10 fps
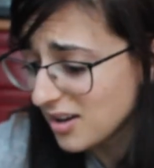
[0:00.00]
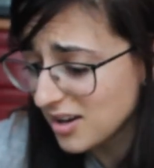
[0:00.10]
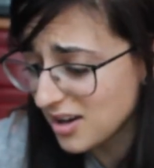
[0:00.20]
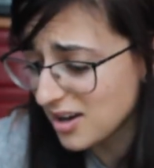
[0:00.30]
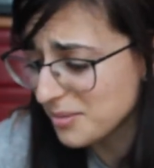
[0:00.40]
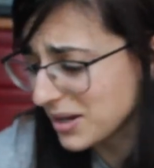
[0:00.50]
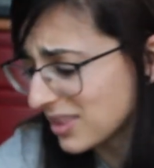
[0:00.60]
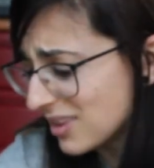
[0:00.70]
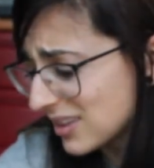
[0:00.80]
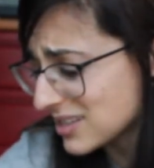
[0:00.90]
I
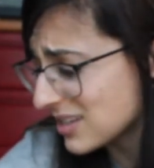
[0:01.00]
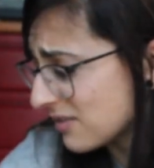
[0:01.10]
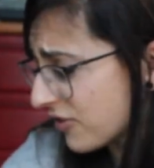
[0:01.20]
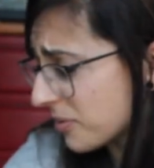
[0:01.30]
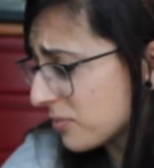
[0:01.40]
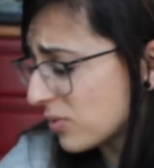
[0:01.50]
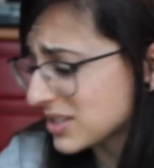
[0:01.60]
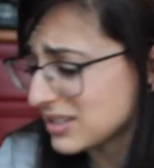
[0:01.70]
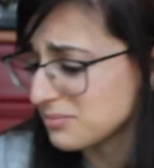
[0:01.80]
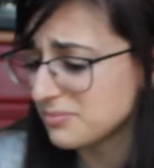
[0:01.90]
think that's it for
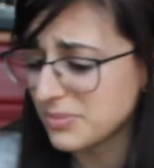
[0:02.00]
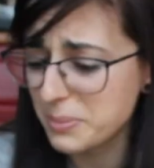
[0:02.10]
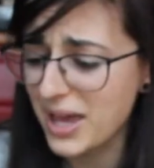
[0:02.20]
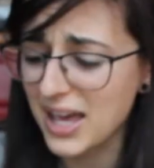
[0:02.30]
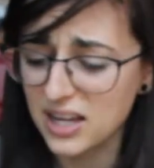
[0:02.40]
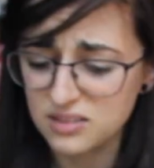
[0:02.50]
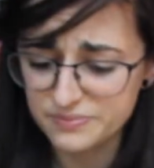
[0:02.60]
what's in my bag.